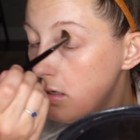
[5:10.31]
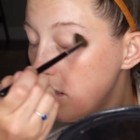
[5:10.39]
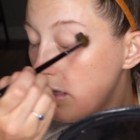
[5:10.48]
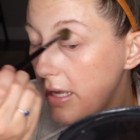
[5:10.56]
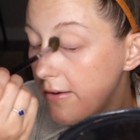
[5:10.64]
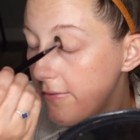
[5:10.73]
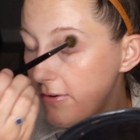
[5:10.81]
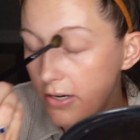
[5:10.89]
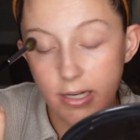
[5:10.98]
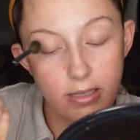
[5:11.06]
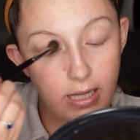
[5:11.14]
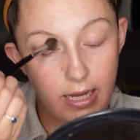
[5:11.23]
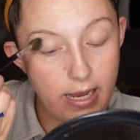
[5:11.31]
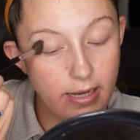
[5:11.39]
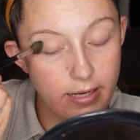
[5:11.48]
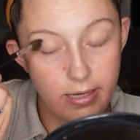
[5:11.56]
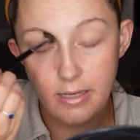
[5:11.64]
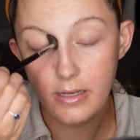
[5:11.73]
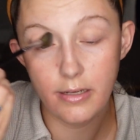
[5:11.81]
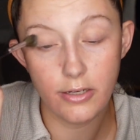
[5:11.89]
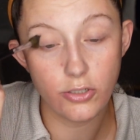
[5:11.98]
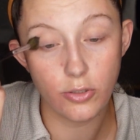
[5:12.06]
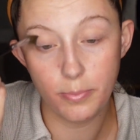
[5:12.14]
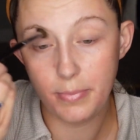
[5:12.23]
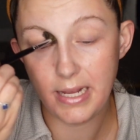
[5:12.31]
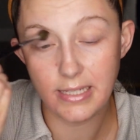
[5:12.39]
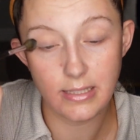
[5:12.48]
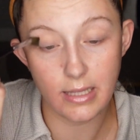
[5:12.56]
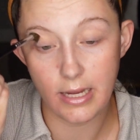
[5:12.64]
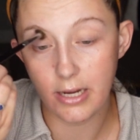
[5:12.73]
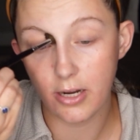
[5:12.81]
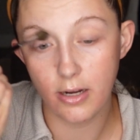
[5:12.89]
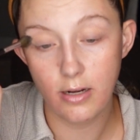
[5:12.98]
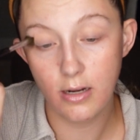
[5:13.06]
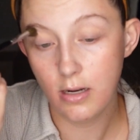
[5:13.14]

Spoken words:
lay a very light initial base layer